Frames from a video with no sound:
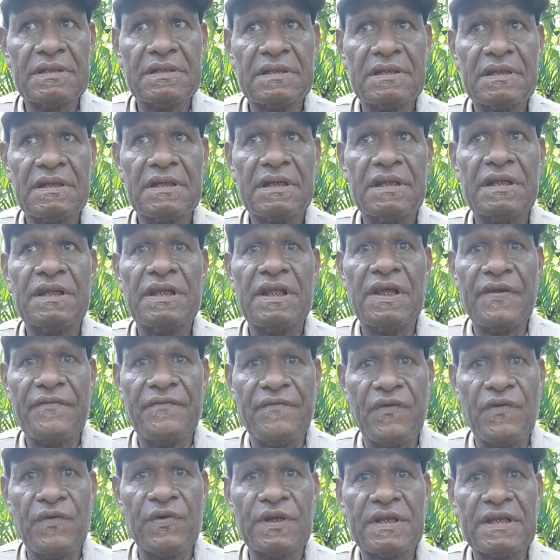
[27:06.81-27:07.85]
Day 4
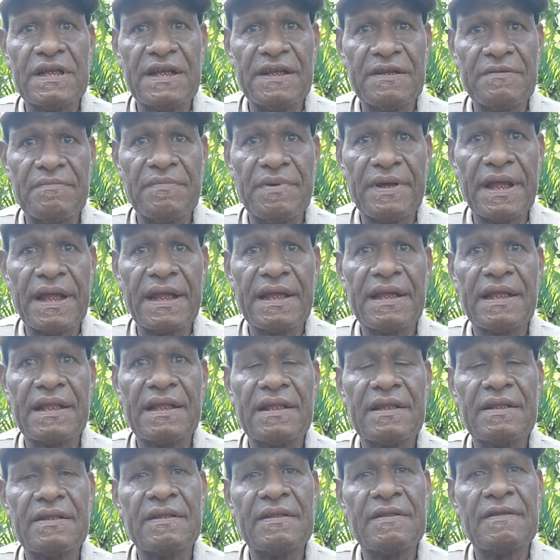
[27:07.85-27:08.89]
turn back
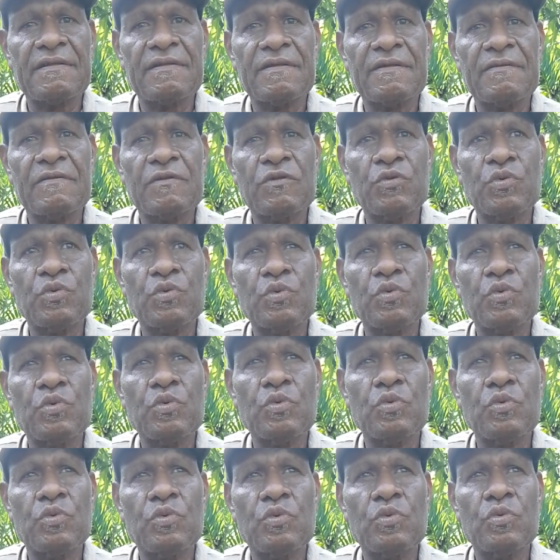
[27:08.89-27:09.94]
to
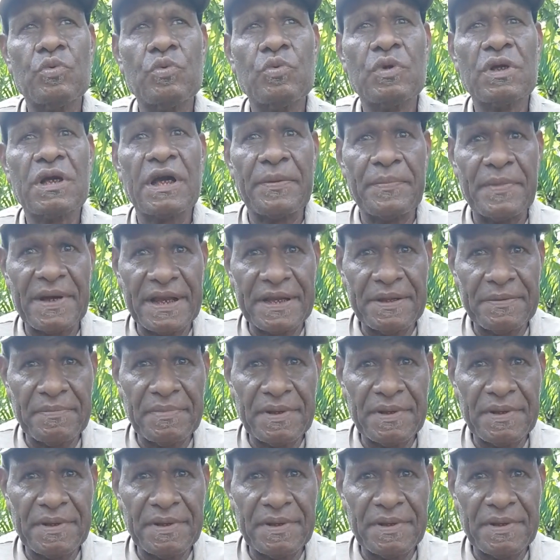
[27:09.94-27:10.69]
Kamanimbit.